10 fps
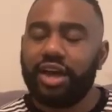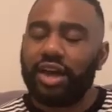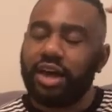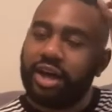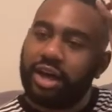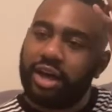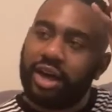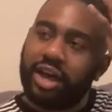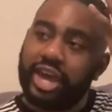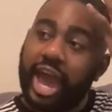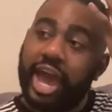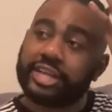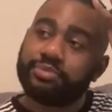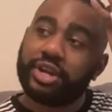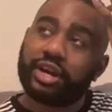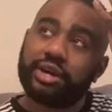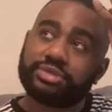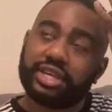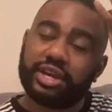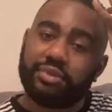He had asked me to come
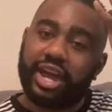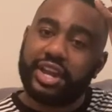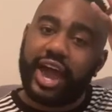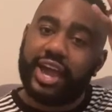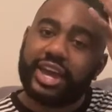see him that night.